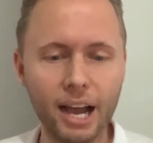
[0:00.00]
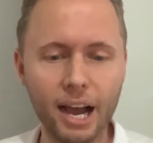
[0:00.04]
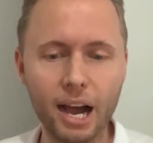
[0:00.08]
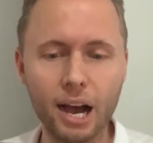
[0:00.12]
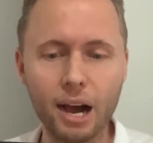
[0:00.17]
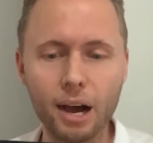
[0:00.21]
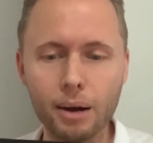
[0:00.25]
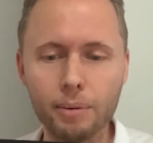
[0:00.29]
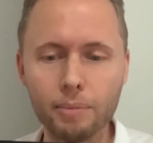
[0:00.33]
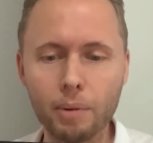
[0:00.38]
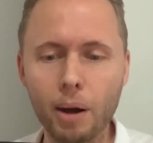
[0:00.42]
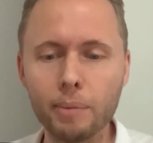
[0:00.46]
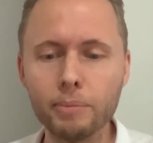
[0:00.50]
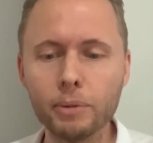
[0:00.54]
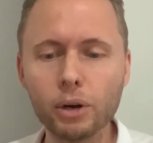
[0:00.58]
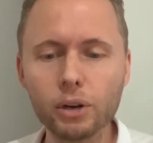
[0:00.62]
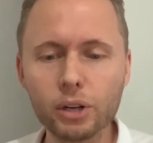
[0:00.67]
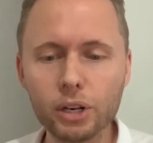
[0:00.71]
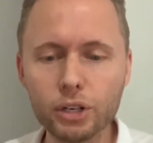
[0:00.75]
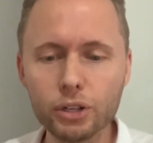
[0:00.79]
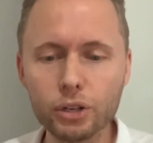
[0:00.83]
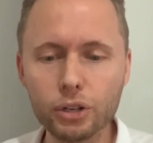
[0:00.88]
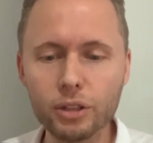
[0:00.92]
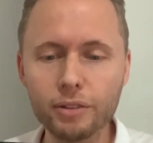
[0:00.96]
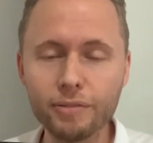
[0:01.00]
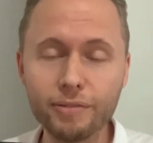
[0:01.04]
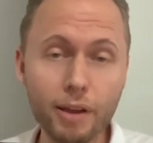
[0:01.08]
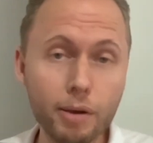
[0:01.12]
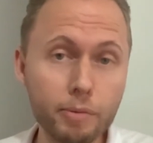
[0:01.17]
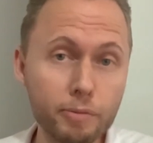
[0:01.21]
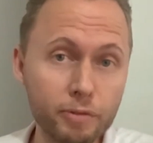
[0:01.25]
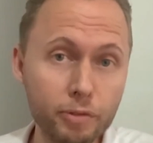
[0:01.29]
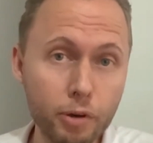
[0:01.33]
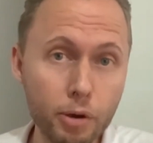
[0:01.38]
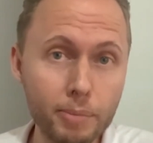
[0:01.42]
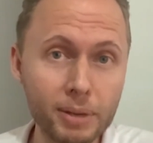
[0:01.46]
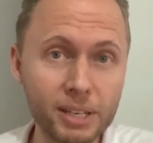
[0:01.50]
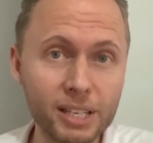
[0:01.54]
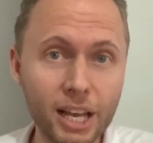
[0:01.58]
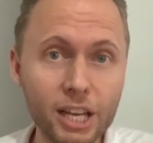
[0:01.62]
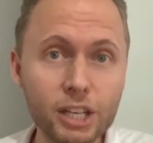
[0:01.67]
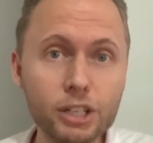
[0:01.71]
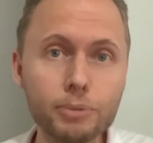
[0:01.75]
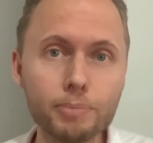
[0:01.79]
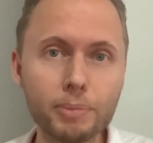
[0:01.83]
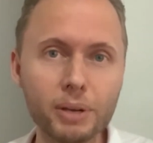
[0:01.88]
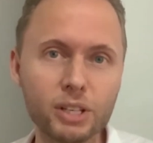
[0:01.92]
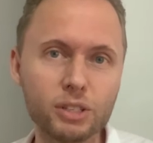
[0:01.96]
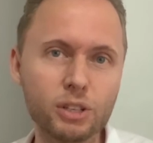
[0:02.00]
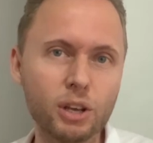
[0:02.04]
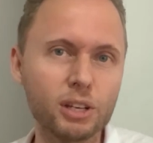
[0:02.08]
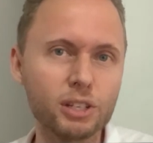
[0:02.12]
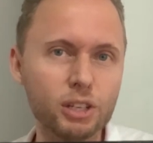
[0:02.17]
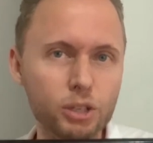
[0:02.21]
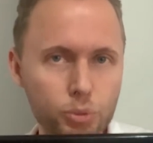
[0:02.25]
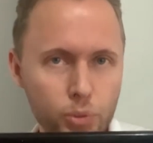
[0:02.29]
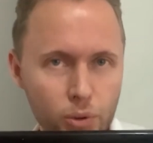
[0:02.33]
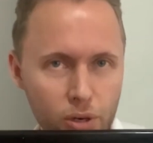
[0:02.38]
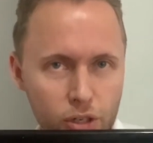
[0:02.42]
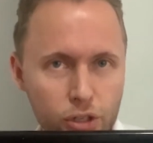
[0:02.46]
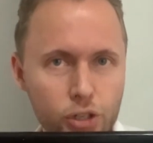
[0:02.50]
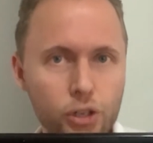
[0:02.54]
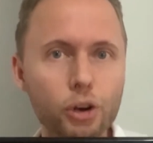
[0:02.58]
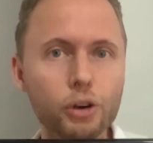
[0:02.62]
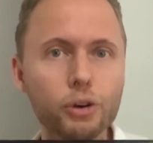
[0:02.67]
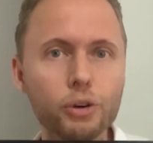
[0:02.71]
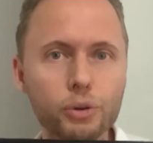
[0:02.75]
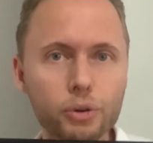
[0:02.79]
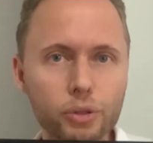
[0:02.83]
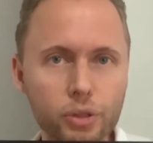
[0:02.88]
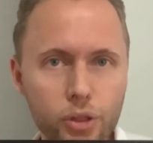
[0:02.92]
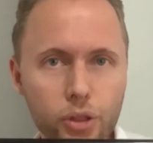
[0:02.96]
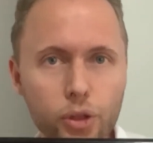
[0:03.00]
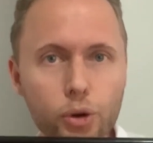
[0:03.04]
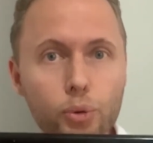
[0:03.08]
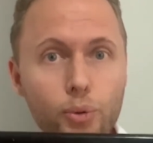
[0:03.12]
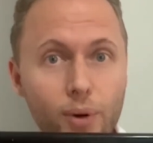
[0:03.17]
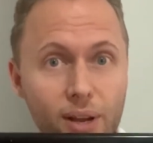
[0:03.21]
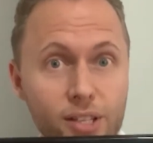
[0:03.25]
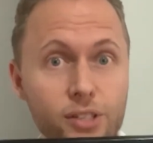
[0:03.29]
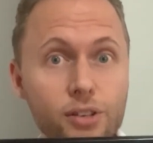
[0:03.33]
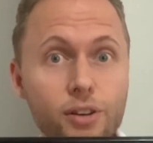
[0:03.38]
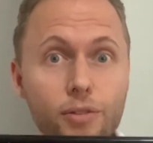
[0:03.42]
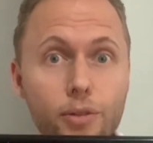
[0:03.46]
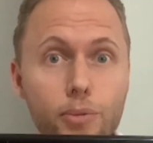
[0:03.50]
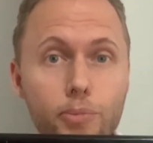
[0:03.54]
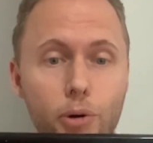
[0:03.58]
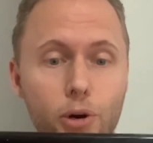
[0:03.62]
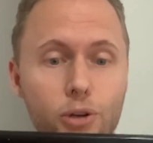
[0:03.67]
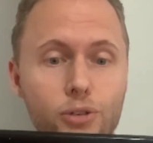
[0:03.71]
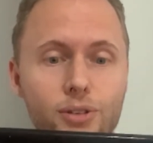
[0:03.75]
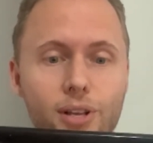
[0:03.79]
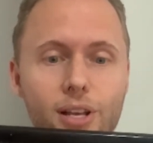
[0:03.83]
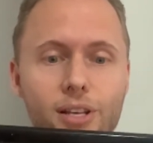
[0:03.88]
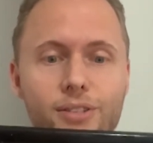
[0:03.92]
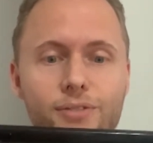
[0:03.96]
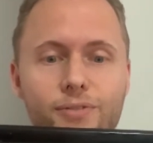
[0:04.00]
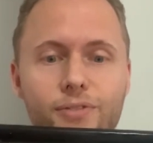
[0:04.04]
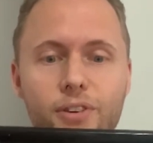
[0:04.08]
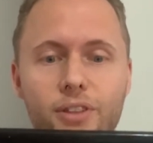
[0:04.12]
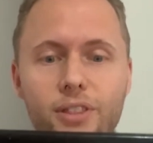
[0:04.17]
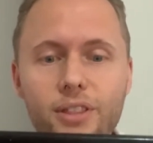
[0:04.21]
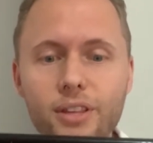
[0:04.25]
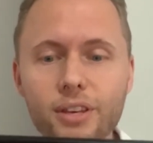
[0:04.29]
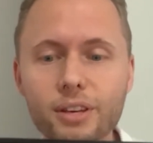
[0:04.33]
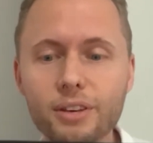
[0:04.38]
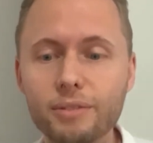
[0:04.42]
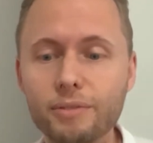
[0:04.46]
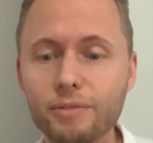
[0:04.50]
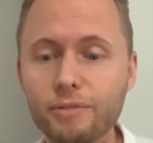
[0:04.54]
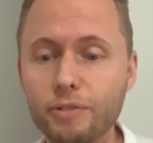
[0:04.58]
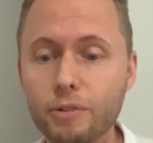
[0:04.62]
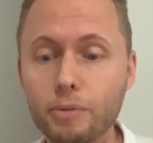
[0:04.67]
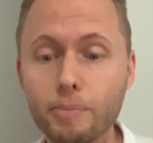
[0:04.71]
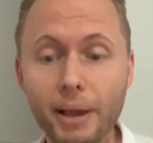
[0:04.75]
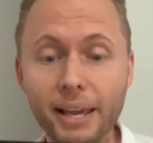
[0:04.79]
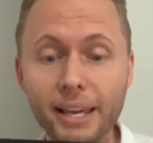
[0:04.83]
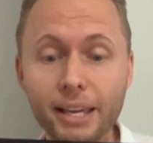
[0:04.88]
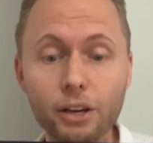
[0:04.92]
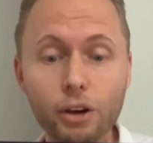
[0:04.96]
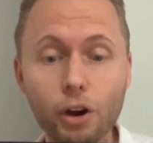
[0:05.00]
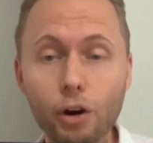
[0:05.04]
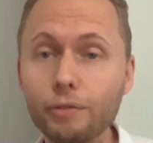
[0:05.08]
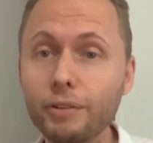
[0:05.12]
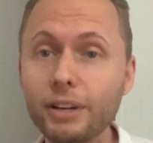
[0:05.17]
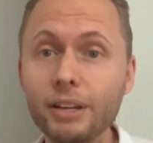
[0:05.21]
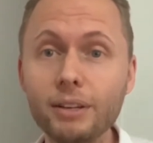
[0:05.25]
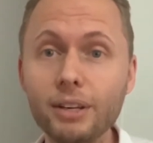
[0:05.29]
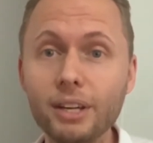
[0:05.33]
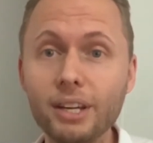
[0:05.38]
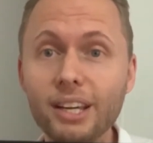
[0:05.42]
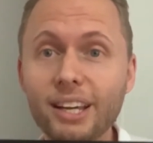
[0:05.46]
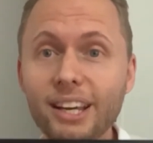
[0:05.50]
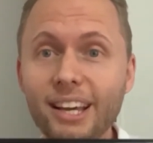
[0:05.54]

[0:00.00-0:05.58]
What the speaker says: I'm not going to do the fermentation because I just want to show you the rest of the process for making coffee.